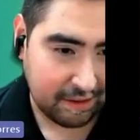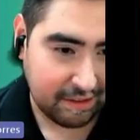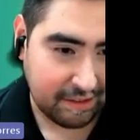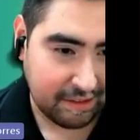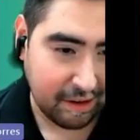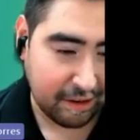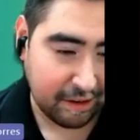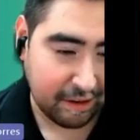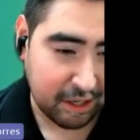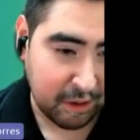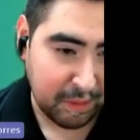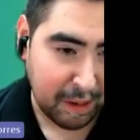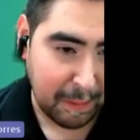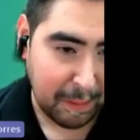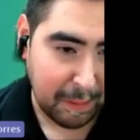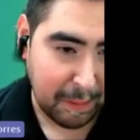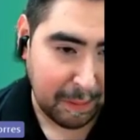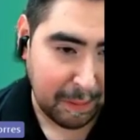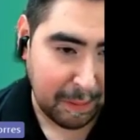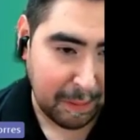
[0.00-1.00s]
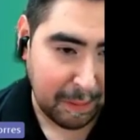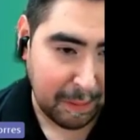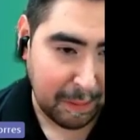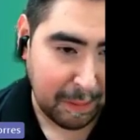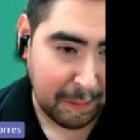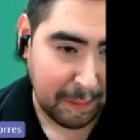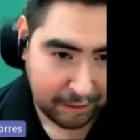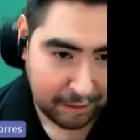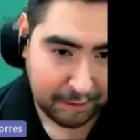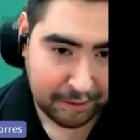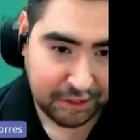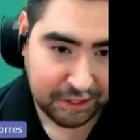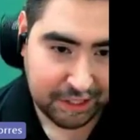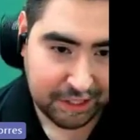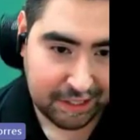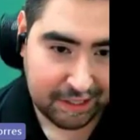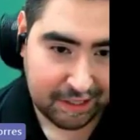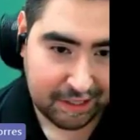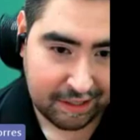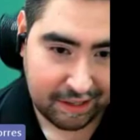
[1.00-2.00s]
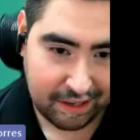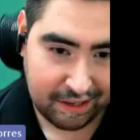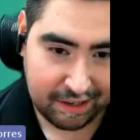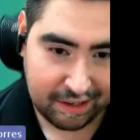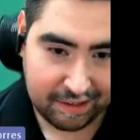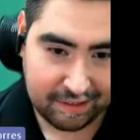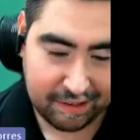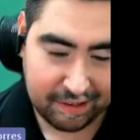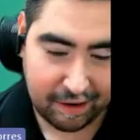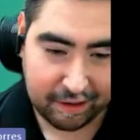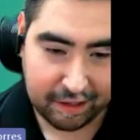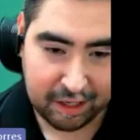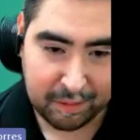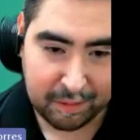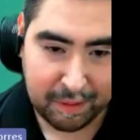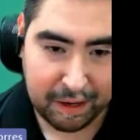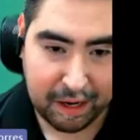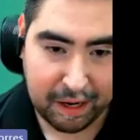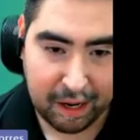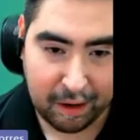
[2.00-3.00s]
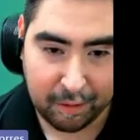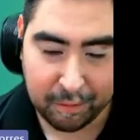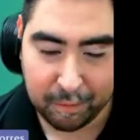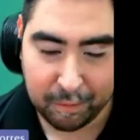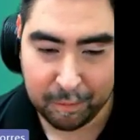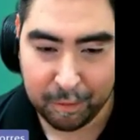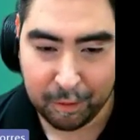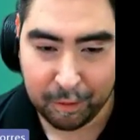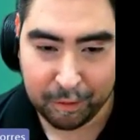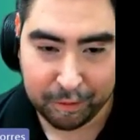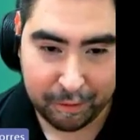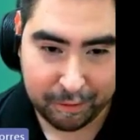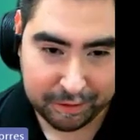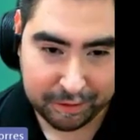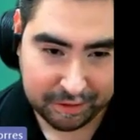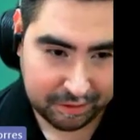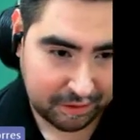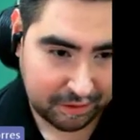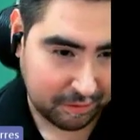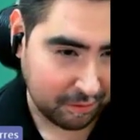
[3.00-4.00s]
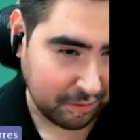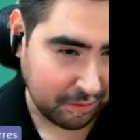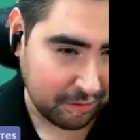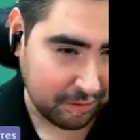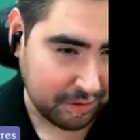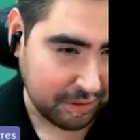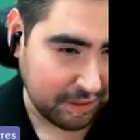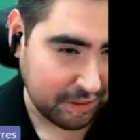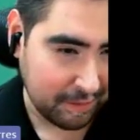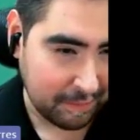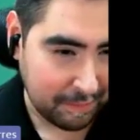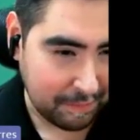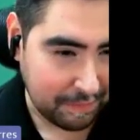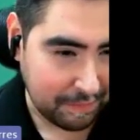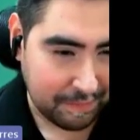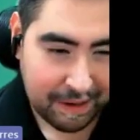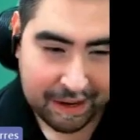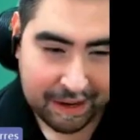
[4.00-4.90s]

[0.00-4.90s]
It's talking about matter and energy, and it's talking about how roller coasters work, which I'm